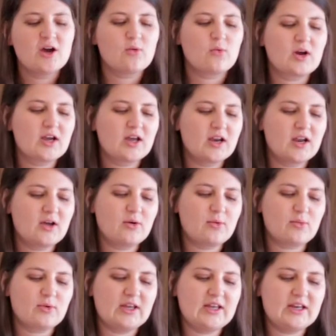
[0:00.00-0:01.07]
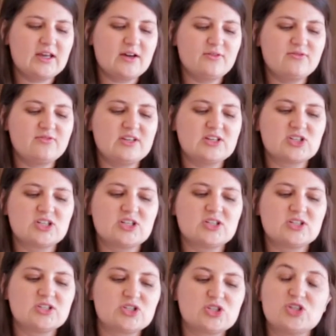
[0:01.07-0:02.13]
We're going to read
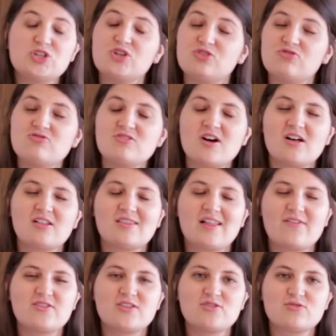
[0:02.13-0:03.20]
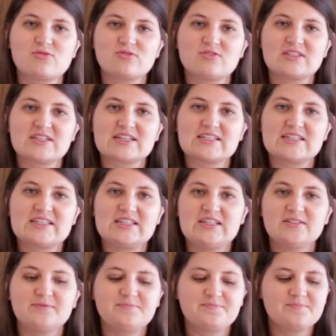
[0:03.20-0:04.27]
Ephesians 2 11 through
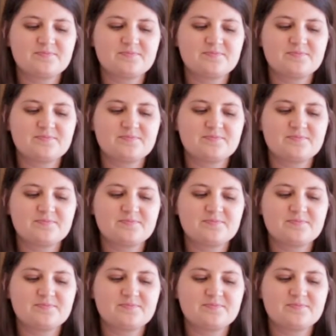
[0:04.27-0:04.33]
16.